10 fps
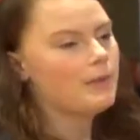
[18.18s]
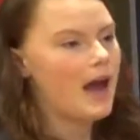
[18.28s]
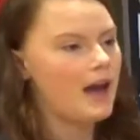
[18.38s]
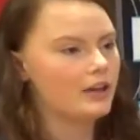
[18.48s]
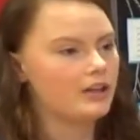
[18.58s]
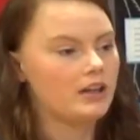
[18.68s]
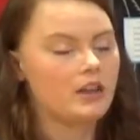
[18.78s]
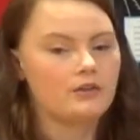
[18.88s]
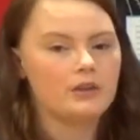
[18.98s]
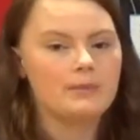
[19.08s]
pattern.
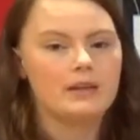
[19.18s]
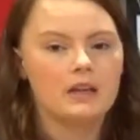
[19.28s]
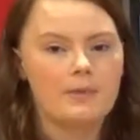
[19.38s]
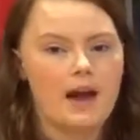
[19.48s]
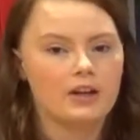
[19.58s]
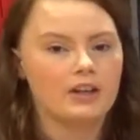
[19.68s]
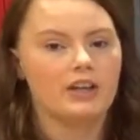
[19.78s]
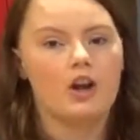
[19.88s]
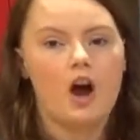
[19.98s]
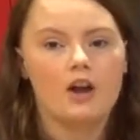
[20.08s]
It's a repeating pattern
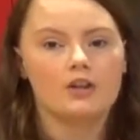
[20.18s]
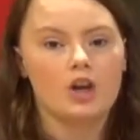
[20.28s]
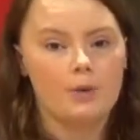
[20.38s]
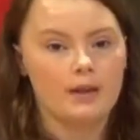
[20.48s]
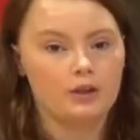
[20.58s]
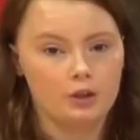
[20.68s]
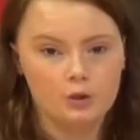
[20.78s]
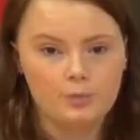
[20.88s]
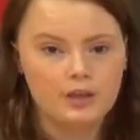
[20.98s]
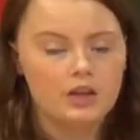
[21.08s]
in an ongoing loop.